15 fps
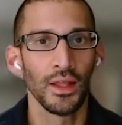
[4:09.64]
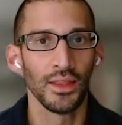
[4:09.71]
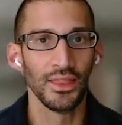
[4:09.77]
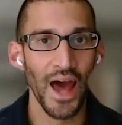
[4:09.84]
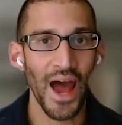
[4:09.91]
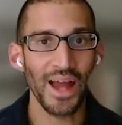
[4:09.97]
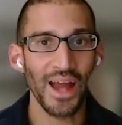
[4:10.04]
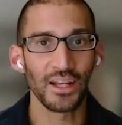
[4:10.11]

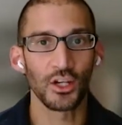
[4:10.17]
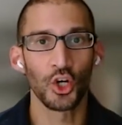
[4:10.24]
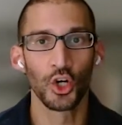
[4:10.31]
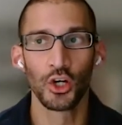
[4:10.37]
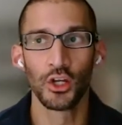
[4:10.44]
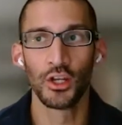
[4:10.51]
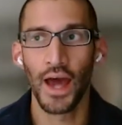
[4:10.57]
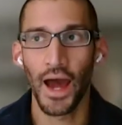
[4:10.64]
that
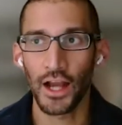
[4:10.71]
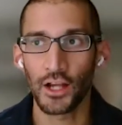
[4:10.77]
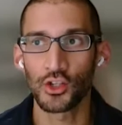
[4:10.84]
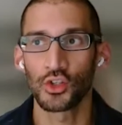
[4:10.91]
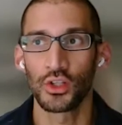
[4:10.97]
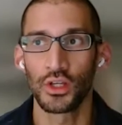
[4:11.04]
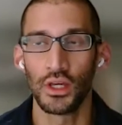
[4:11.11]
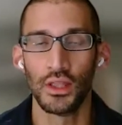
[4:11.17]
could
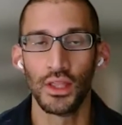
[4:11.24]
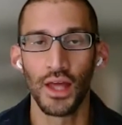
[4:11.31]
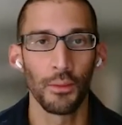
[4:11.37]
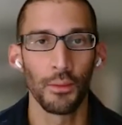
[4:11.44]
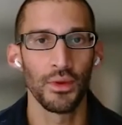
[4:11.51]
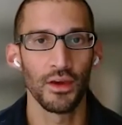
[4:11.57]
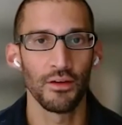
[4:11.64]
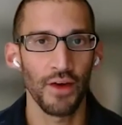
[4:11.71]
actually
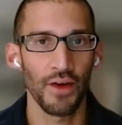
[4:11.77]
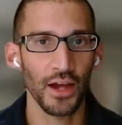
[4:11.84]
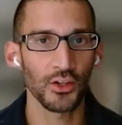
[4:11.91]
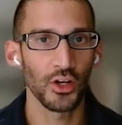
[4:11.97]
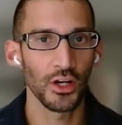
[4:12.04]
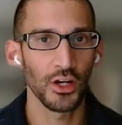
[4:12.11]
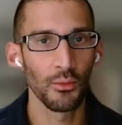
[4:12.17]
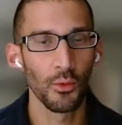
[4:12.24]
not be a
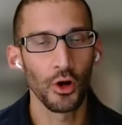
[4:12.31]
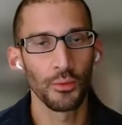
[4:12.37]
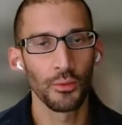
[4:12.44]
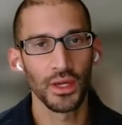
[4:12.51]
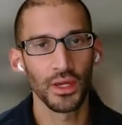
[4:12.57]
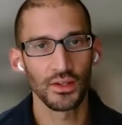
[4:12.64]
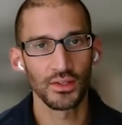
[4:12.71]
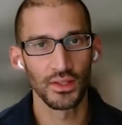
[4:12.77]
factor anymore,
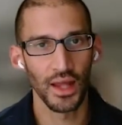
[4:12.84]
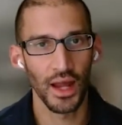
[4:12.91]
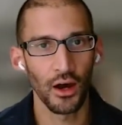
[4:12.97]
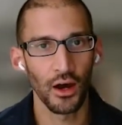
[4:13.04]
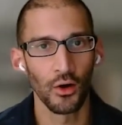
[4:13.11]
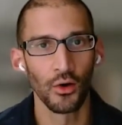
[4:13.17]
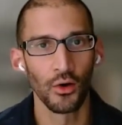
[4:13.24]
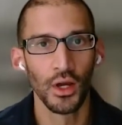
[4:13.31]
because
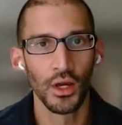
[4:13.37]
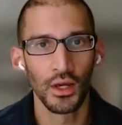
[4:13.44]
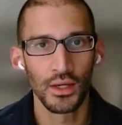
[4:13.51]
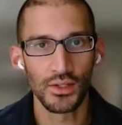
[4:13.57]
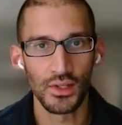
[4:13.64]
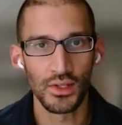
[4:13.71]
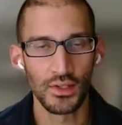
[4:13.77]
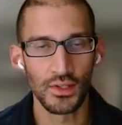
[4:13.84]
now,
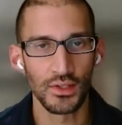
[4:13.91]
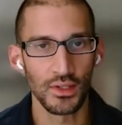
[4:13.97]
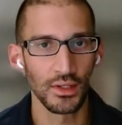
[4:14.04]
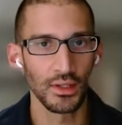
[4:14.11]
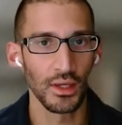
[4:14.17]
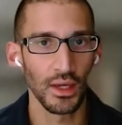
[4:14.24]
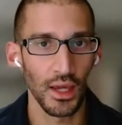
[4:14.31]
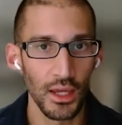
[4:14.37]
since it's
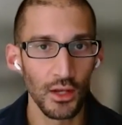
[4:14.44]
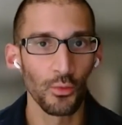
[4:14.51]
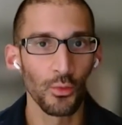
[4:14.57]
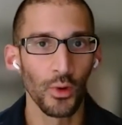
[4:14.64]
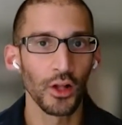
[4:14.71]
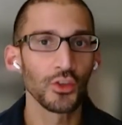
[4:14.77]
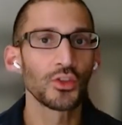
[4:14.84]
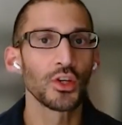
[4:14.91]
in
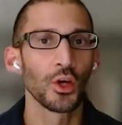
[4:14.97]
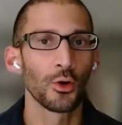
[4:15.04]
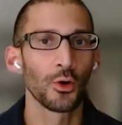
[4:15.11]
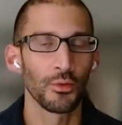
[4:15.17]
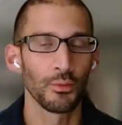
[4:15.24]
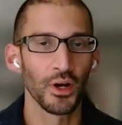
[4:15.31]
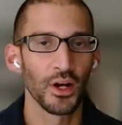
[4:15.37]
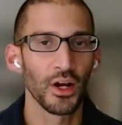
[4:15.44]
Reltio
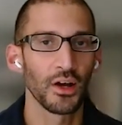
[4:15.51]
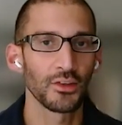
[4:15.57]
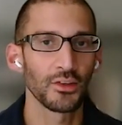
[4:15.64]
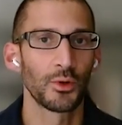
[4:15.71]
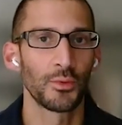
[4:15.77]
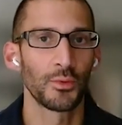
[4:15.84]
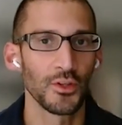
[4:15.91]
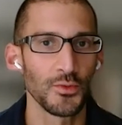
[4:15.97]
from a
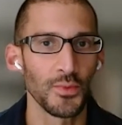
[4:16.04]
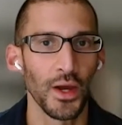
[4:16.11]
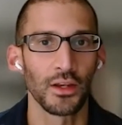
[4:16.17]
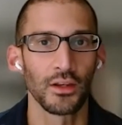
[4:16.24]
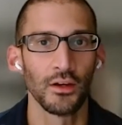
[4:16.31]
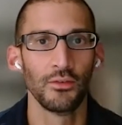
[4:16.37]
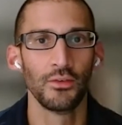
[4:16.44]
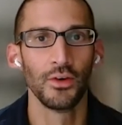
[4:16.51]
customer
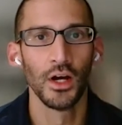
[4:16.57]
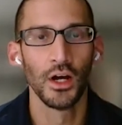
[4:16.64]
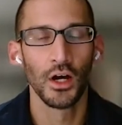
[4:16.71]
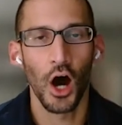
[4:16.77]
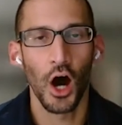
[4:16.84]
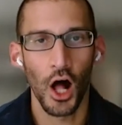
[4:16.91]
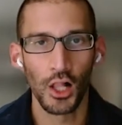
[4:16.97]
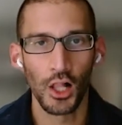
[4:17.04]
perspective,
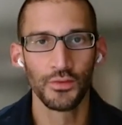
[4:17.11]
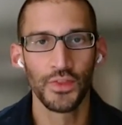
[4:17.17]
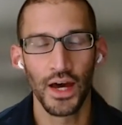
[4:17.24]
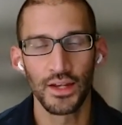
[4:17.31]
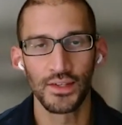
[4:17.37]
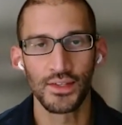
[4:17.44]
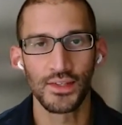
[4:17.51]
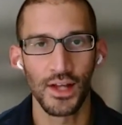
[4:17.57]
all of
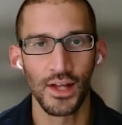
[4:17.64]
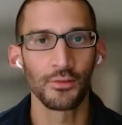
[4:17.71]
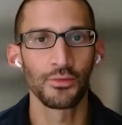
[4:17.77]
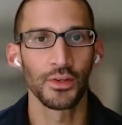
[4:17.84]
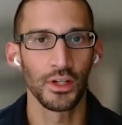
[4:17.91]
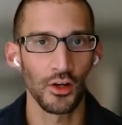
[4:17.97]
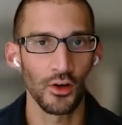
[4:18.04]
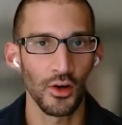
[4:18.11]
that is
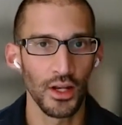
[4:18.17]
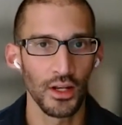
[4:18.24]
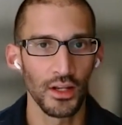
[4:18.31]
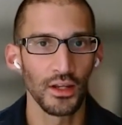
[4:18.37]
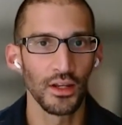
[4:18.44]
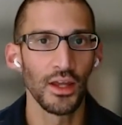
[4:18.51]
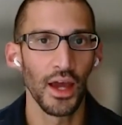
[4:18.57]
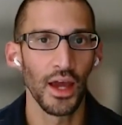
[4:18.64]

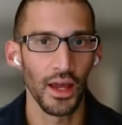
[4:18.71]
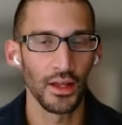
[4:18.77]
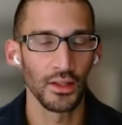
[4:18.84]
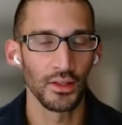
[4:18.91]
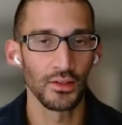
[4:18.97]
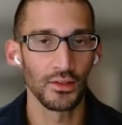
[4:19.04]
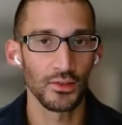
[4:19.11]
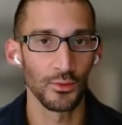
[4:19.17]
self-integrated
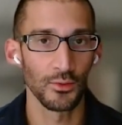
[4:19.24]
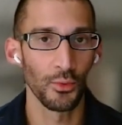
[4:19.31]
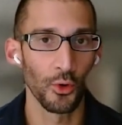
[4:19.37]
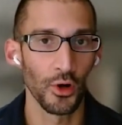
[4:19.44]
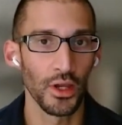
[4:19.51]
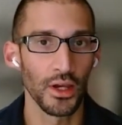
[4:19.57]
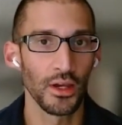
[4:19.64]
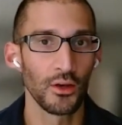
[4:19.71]
and
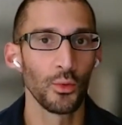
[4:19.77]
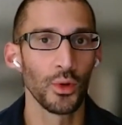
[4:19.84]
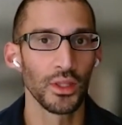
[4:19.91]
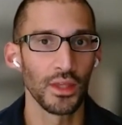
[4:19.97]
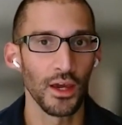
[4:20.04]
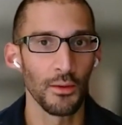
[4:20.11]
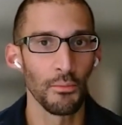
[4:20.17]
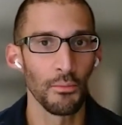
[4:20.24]
supported
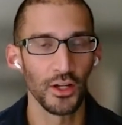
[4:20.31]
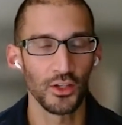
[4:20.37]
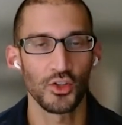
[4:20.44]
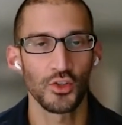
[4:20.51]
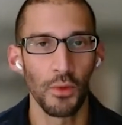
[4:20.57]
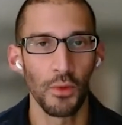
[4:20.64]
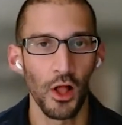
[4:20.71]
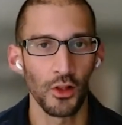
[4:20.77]
with a much
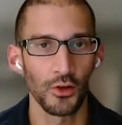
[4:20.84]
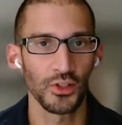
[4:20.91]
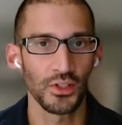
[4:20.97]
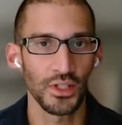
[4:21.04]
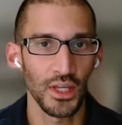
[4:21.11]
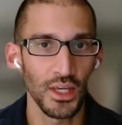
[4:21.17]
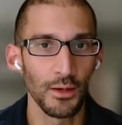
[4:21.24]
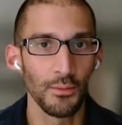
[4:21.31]
smaller
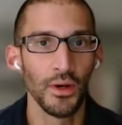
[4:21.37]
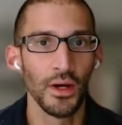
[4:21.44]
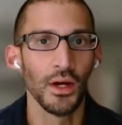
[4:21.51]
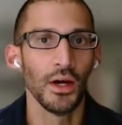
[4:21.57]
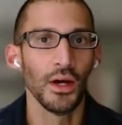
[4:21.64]
team,